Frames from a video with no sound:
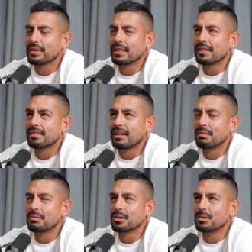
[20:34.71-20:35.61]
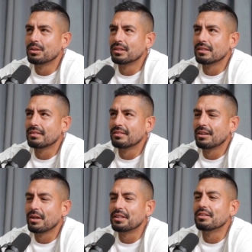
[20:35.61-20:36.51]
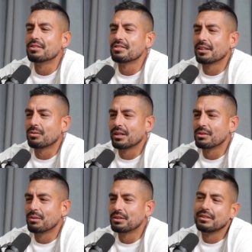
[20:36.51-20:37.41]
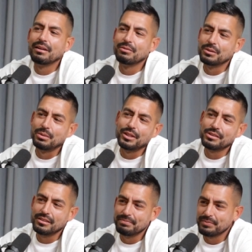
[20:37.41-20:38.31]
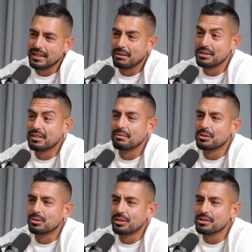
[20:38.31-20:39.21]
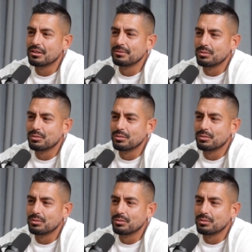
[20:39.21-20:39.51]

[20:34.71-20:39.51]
And I remember going to, I, I did this thing where I, I went to I went to Boston, mm -hmm. and I mm-hmm. went to Neptune Oyster.